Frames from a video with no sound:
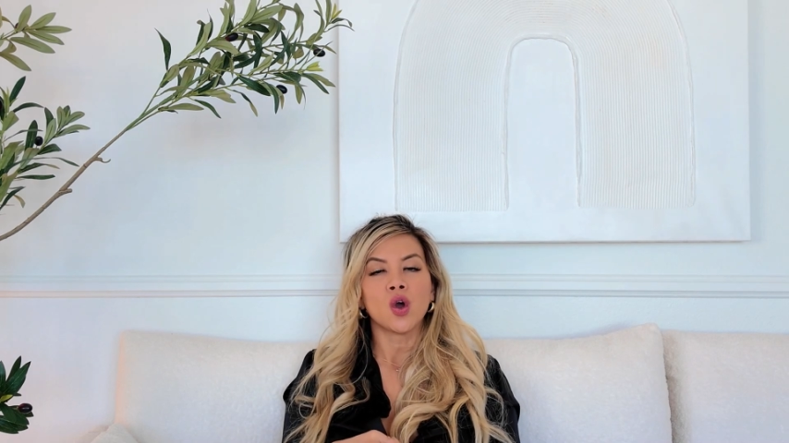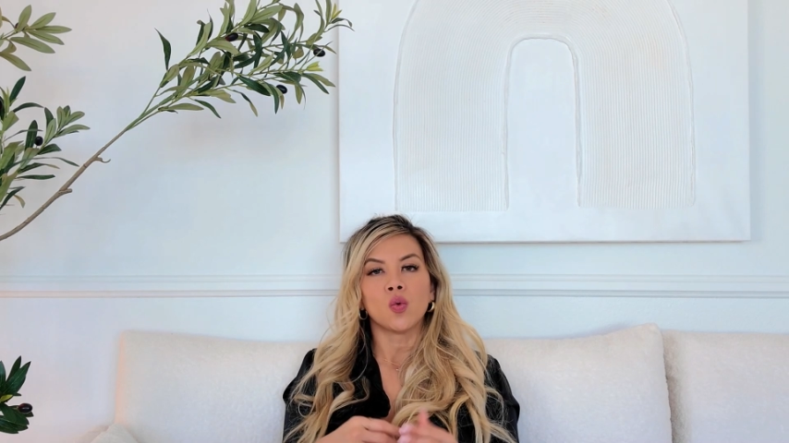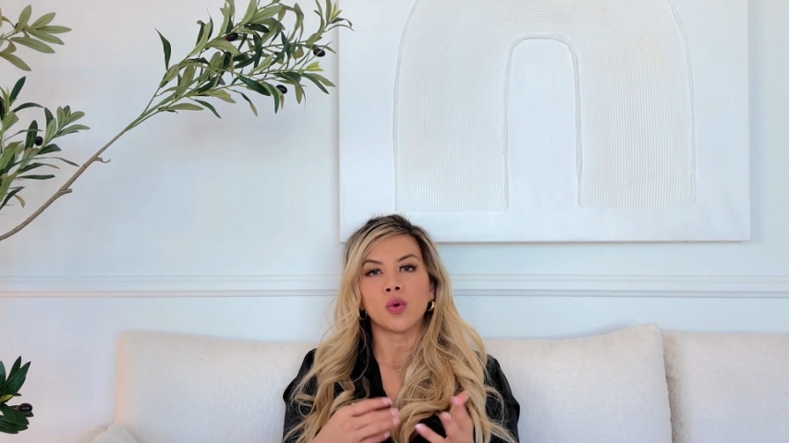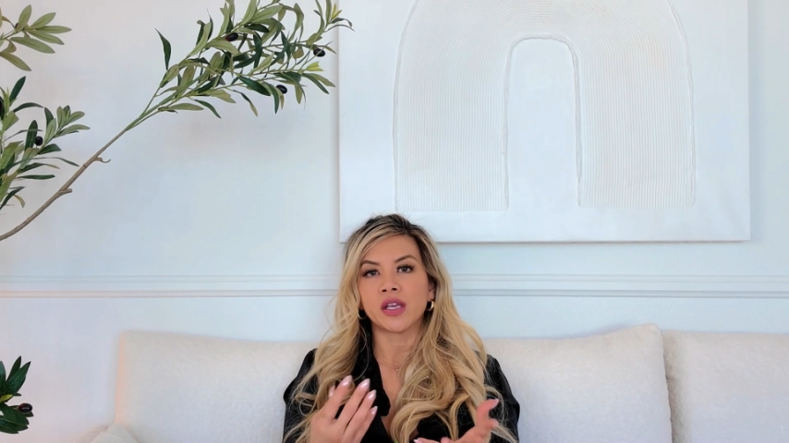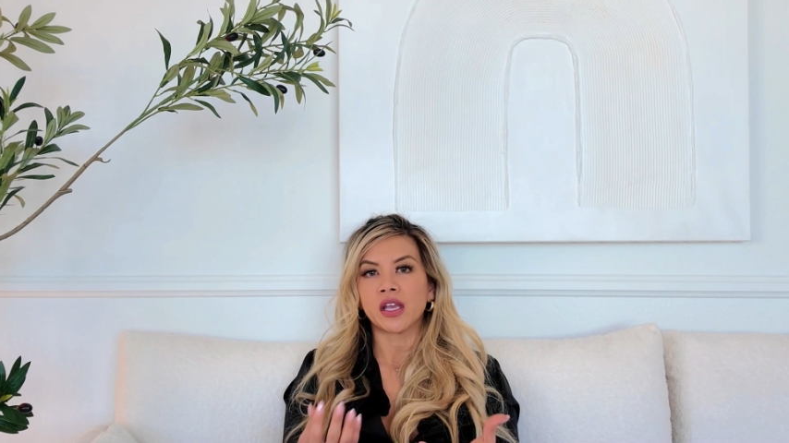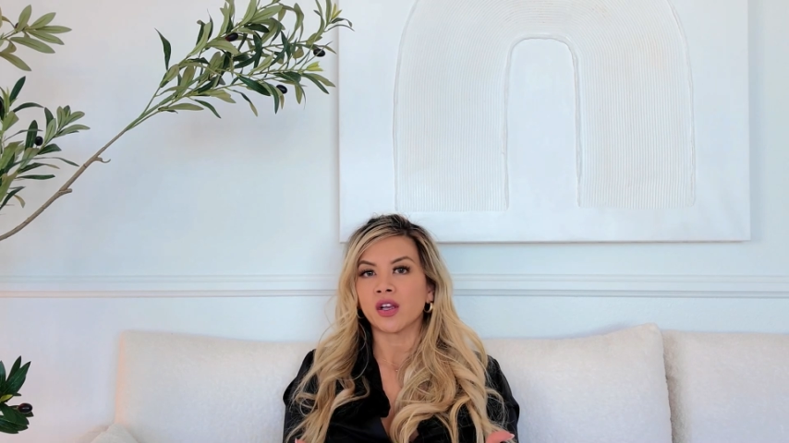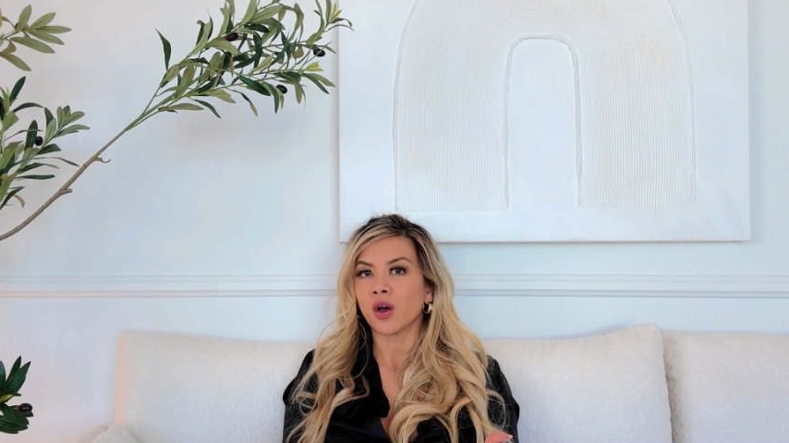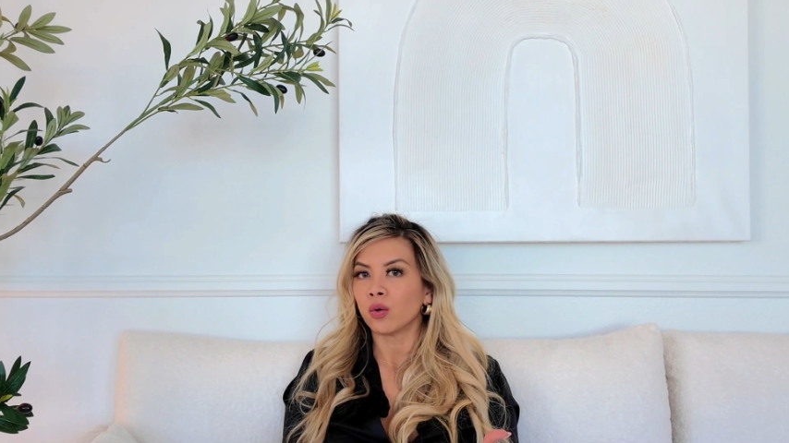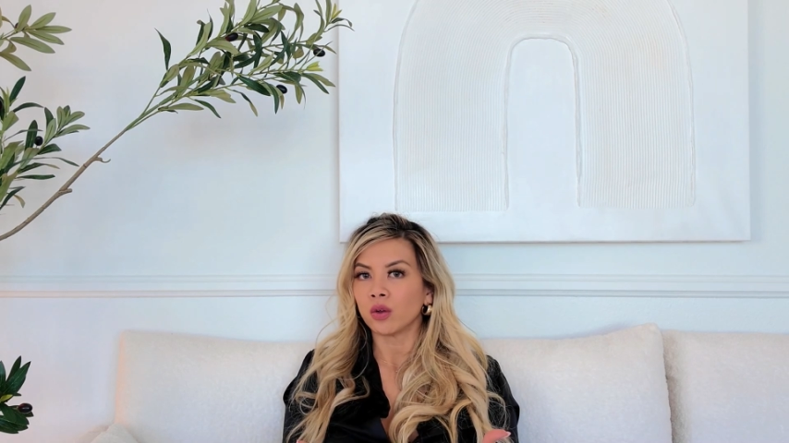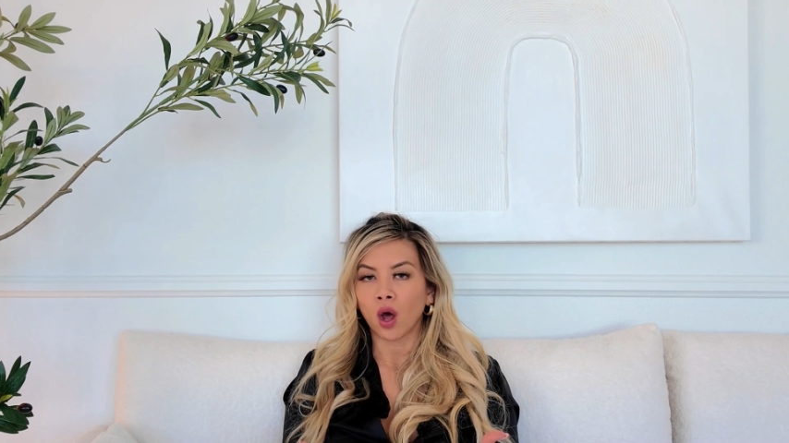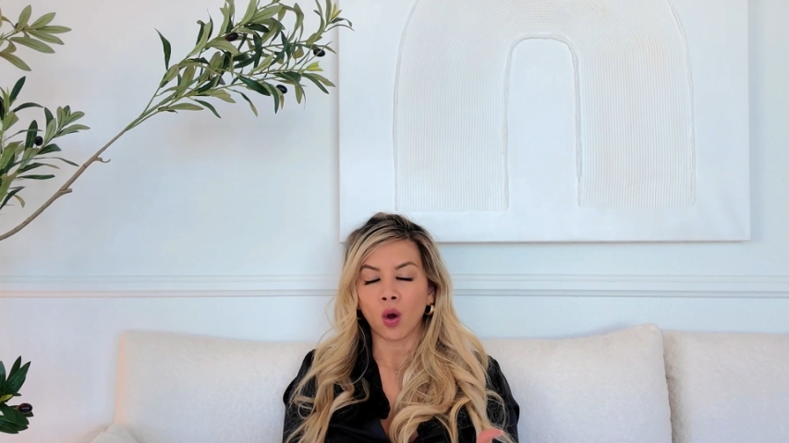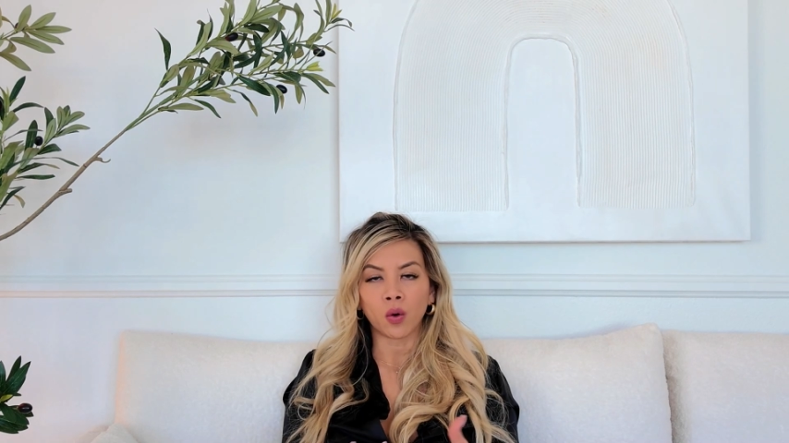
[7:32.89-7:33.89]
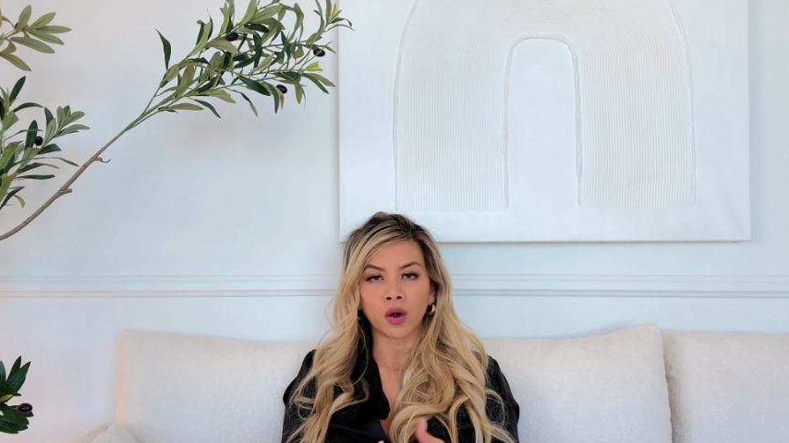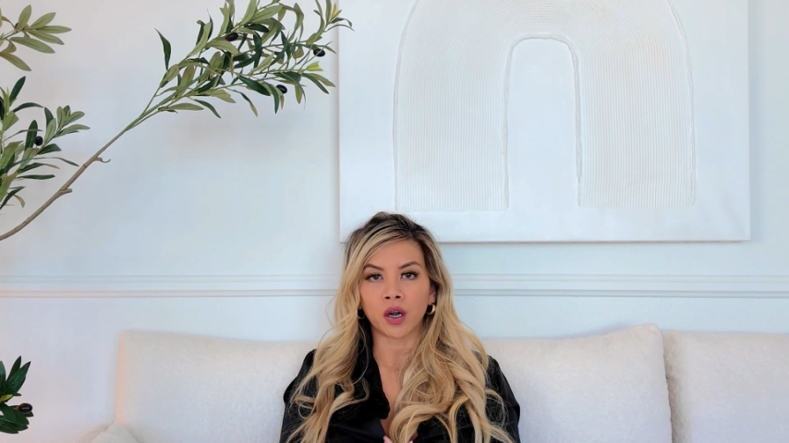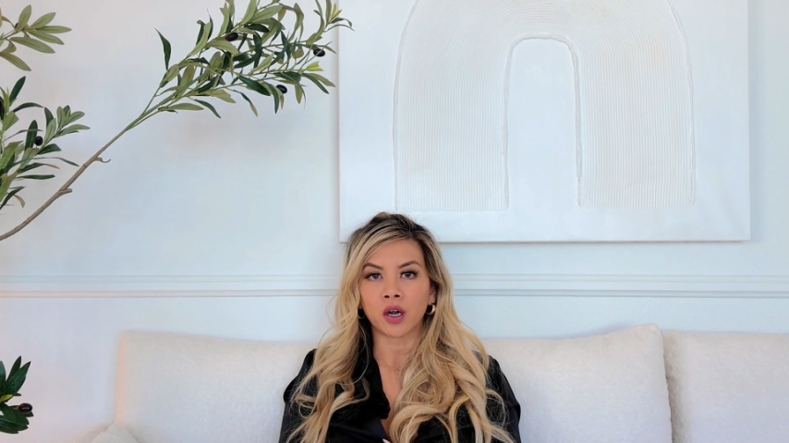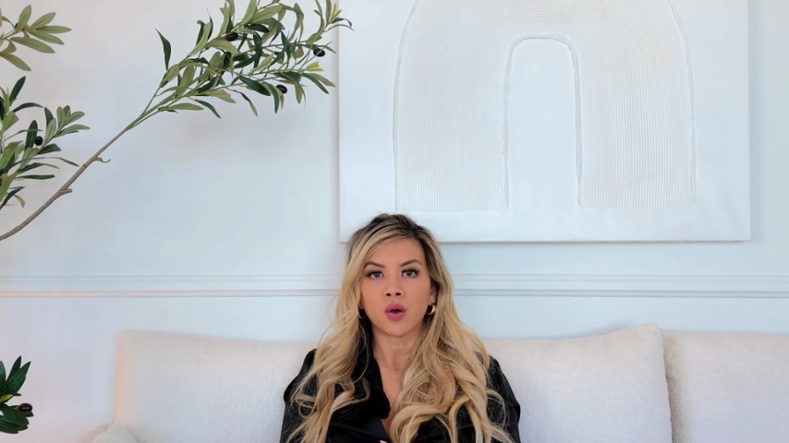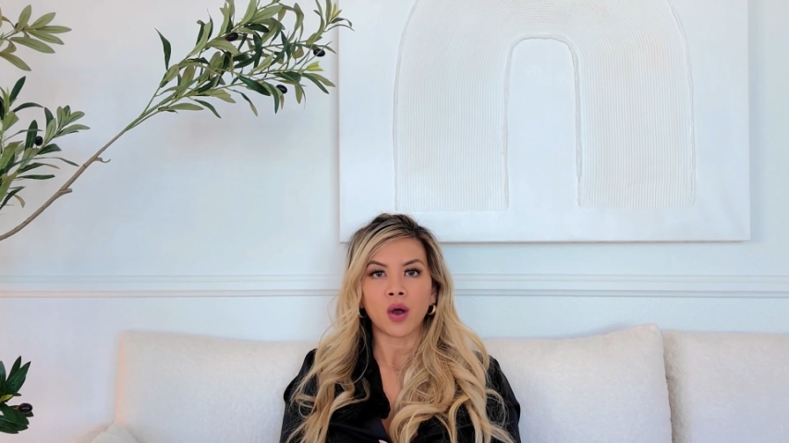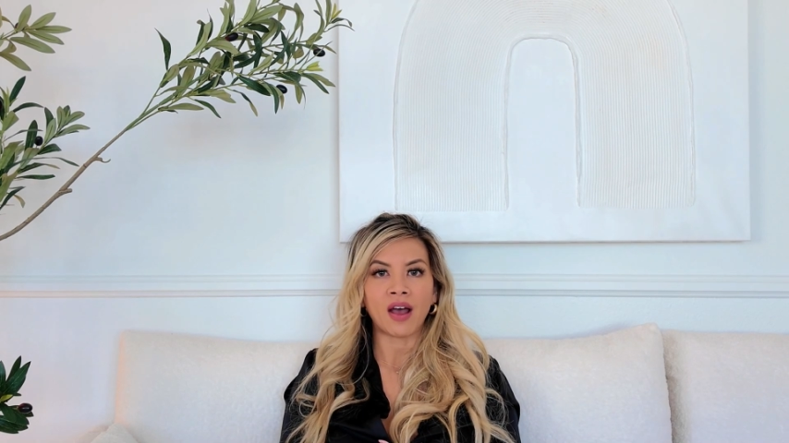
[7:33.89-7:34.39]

We can go lower.